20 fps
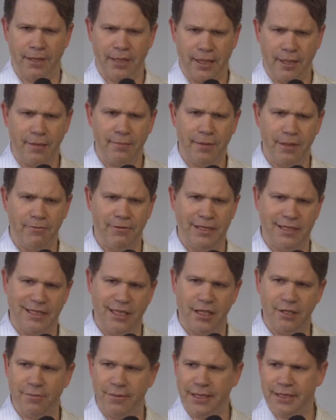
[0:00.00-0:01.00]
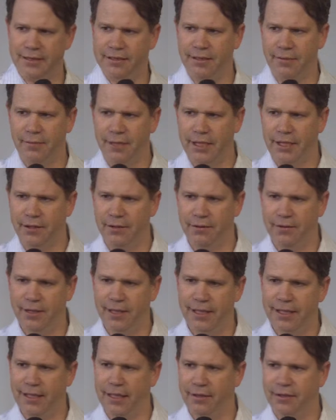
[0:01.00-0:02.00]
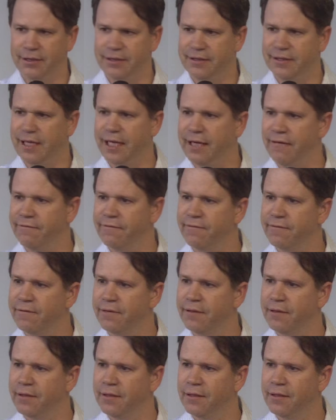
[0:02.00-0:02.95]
we come and we celebrate somebody who laid down his life